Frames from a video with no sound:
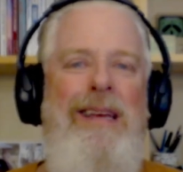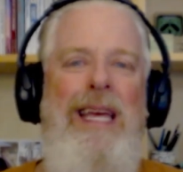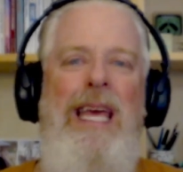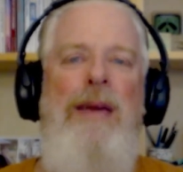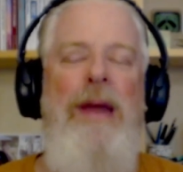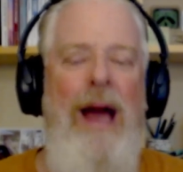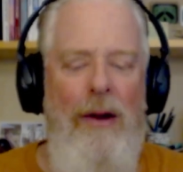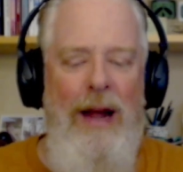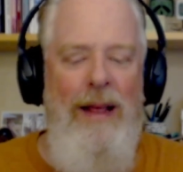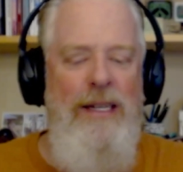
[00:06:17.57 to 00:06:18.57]
keep it
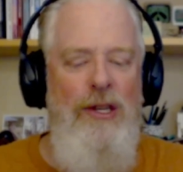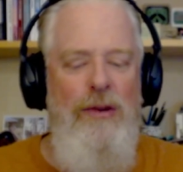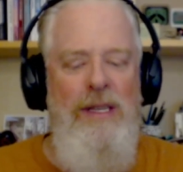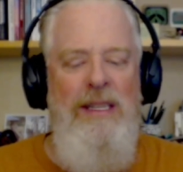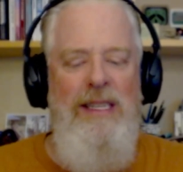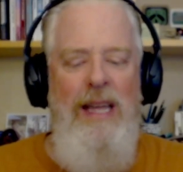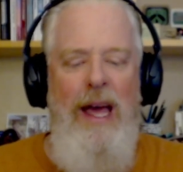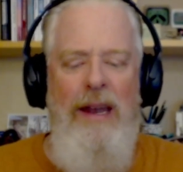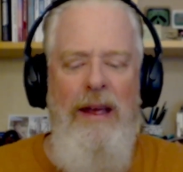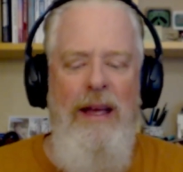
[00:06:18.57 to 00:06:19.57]
out. I like to use
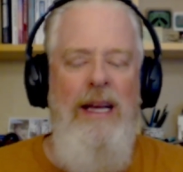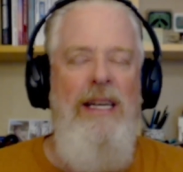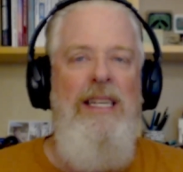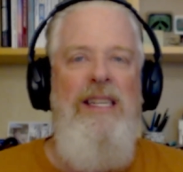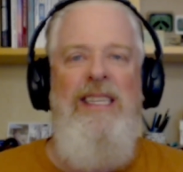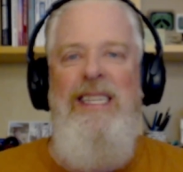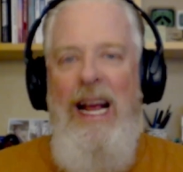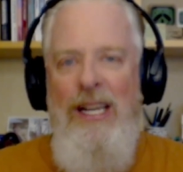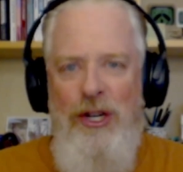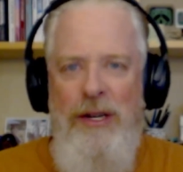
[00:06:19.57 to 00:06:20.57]
instead
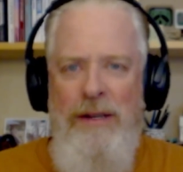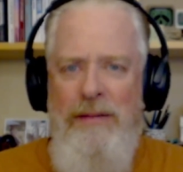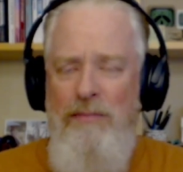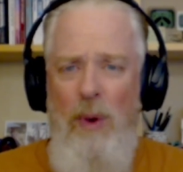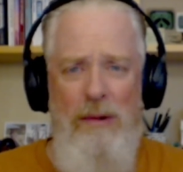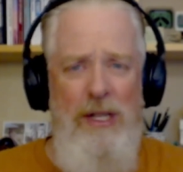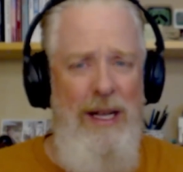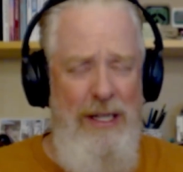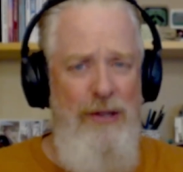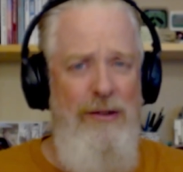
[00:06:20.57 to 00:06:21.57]
session. What would you
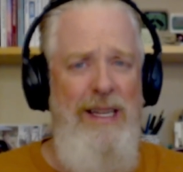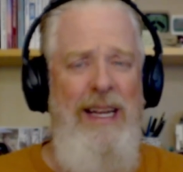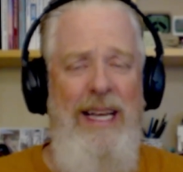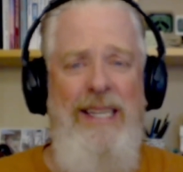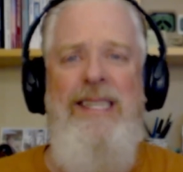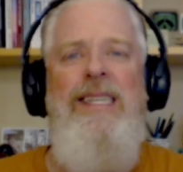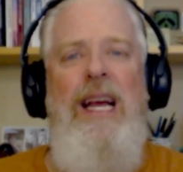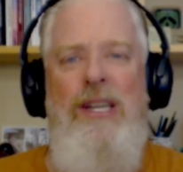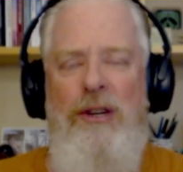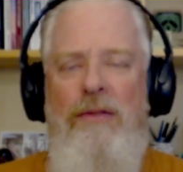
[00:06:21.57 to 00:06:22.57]
like to use today's
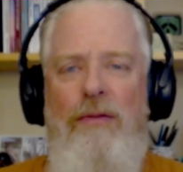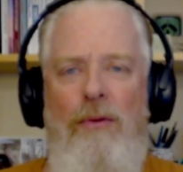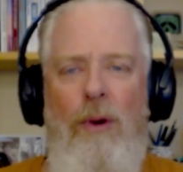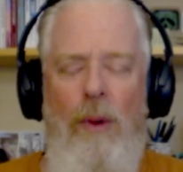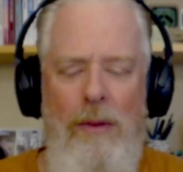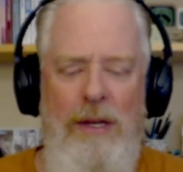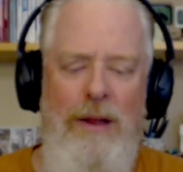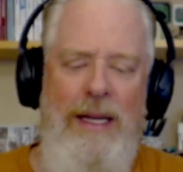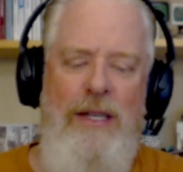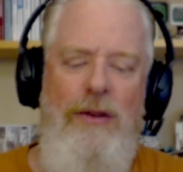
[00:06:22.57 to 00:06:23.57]
session for? What would you
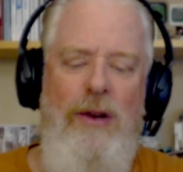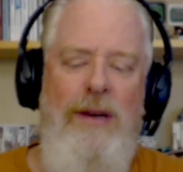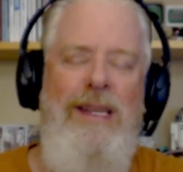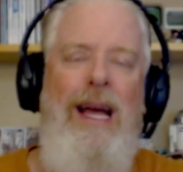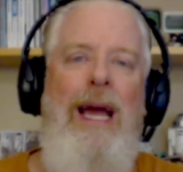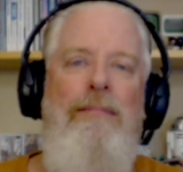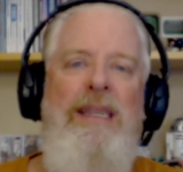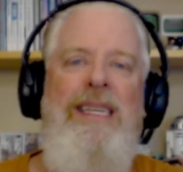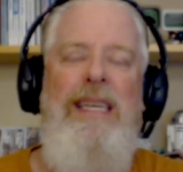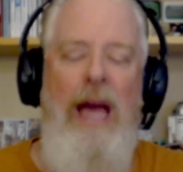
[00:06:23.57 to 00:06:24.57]
like to use our time
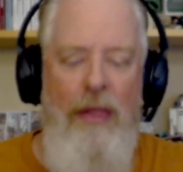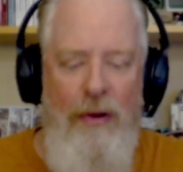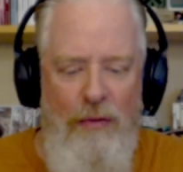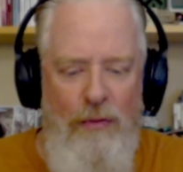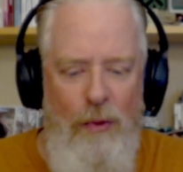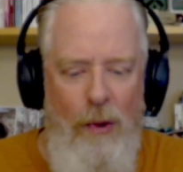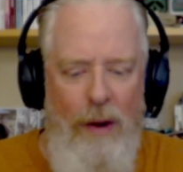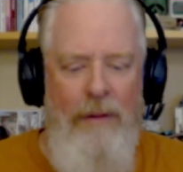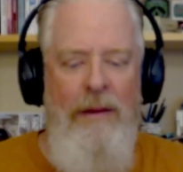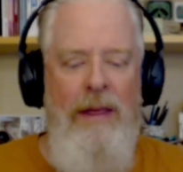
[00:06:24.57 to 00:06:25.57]
together
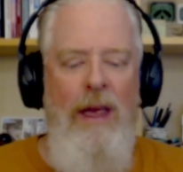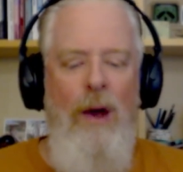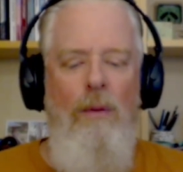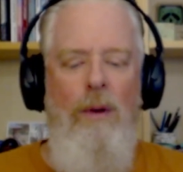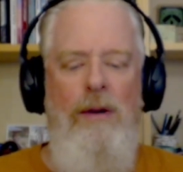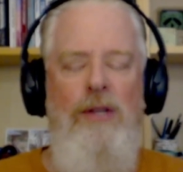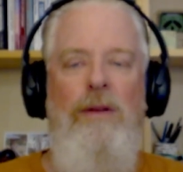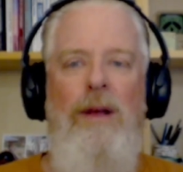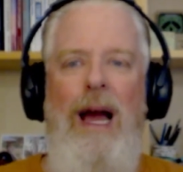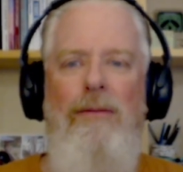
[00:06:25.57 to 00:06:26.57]
for?
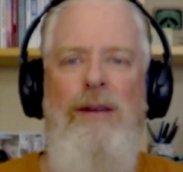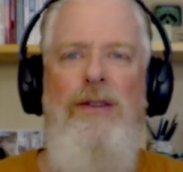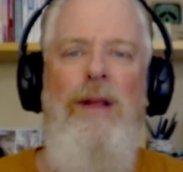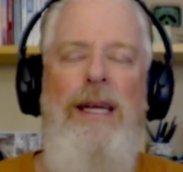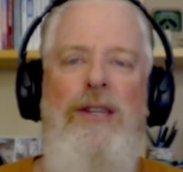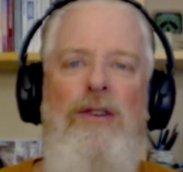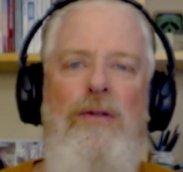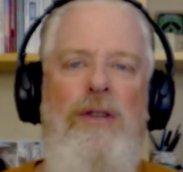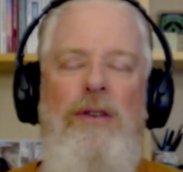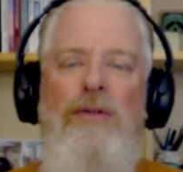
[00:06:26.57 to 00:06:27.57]
How would you like to
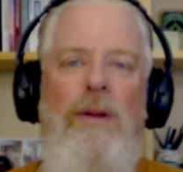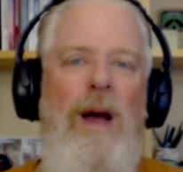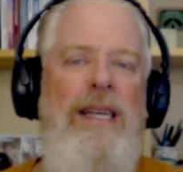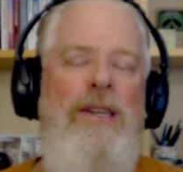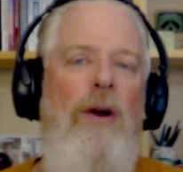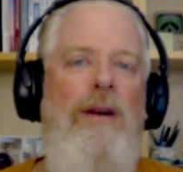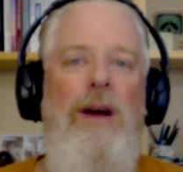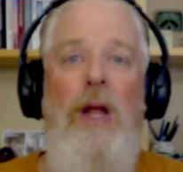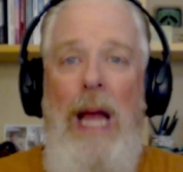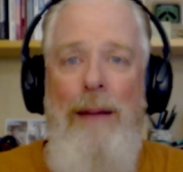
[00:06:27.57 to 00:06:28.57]
utilize our
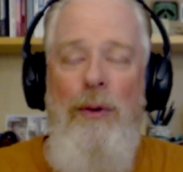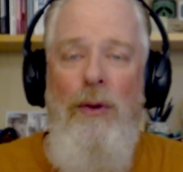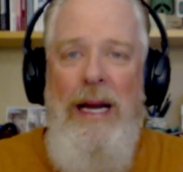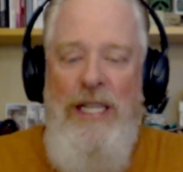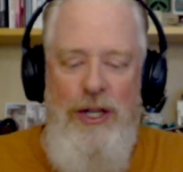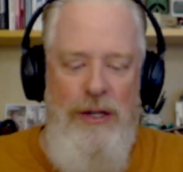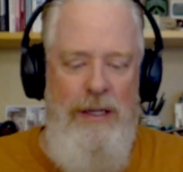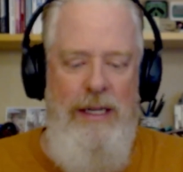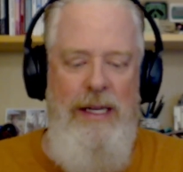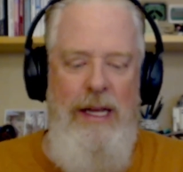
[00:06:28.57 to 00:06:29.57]
collaboration
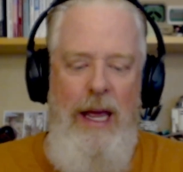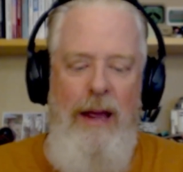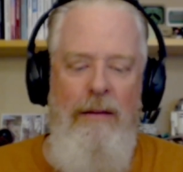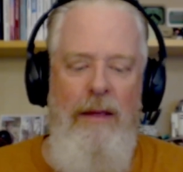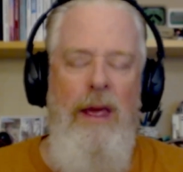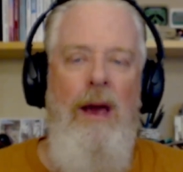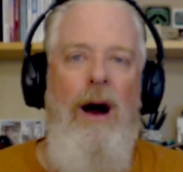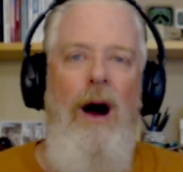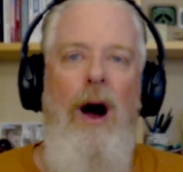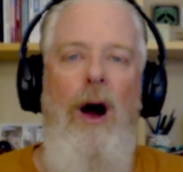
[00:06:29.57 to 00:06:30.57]
today?
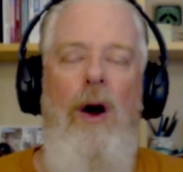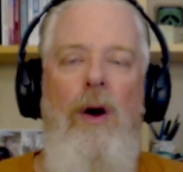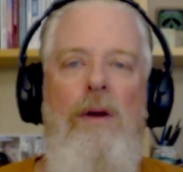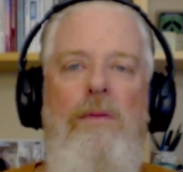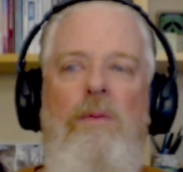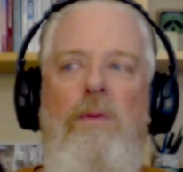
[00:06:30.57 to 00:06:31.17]
How